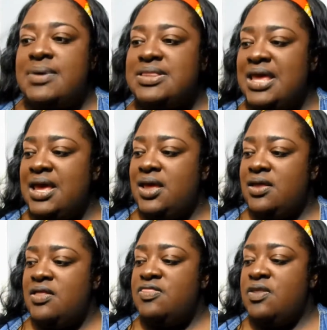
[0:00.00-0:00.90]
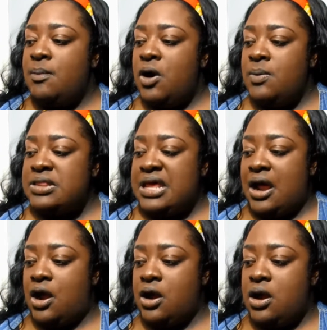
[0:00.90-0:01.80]
But then the moment that
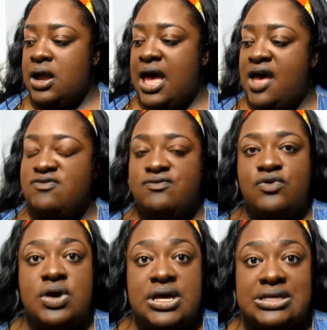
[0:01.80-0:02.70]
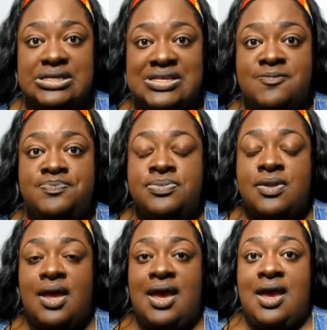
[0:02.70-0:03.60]
I heard God's voice
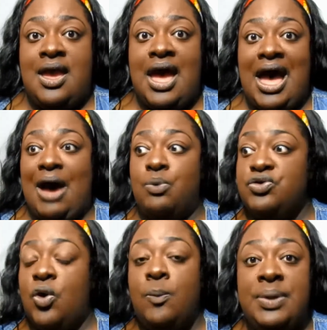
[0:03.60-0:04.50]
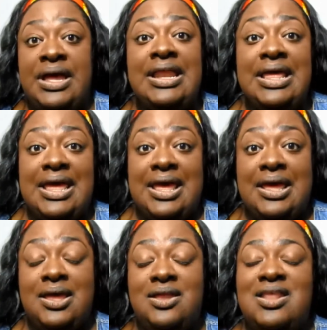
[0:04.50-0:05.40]
and I was obedient.